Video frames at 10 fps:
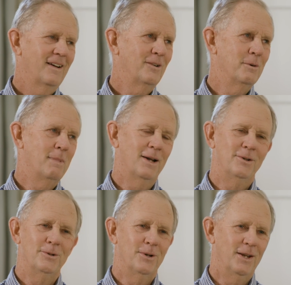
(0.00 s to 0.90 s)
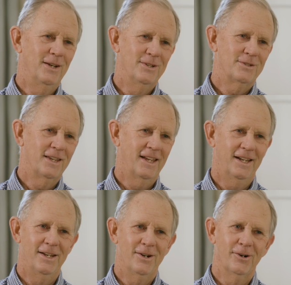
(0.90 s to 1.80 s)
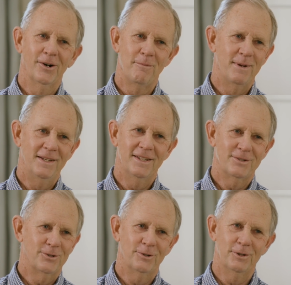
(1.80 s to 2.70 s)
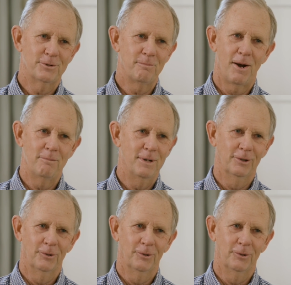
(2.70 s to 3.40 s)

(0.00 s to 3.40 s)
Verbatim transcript: what am I doing in this thing here? I mean, this this might be a